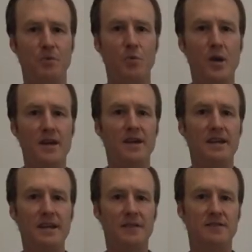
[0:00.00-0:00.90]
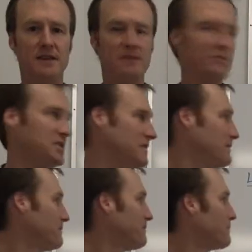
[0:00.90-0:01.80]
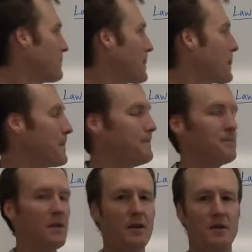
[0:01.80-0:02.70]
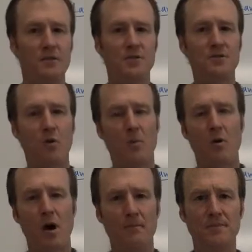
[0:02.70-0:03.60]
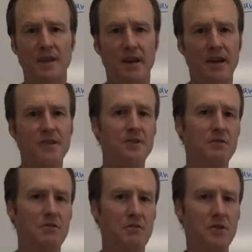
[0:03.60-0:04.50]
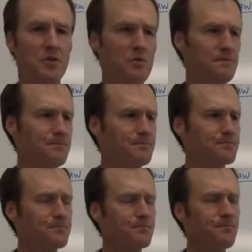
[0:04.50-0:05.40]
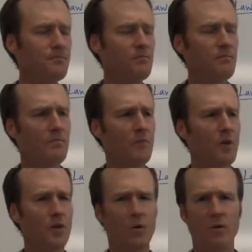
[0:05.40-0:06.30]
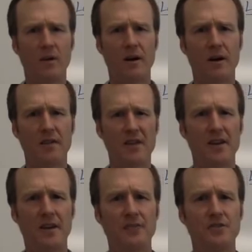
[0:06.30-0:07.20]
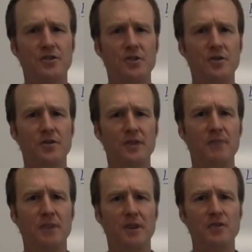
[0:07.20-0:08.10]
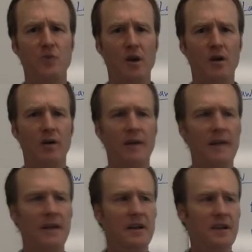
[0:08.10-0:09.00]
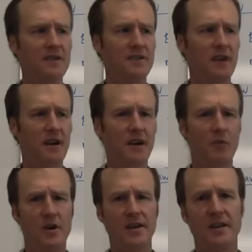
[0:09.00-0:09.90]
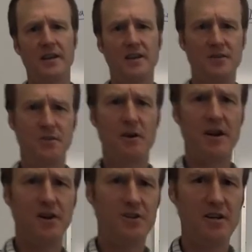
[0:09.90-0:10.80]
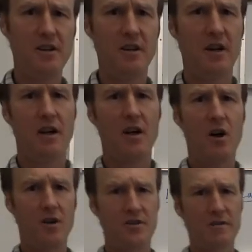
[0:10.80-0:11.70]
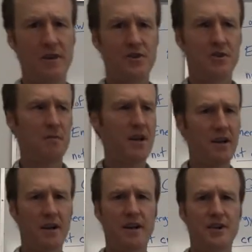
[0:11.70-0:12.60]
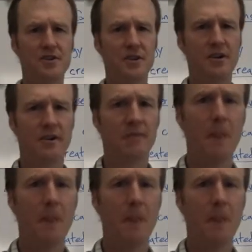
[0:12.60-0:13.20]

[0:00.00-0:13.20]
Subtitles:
Weight is mg. There's 4 problems I'd like to review. Although I thought I'd like to show you something as well, because I want to get into energy conservation, make a connection here.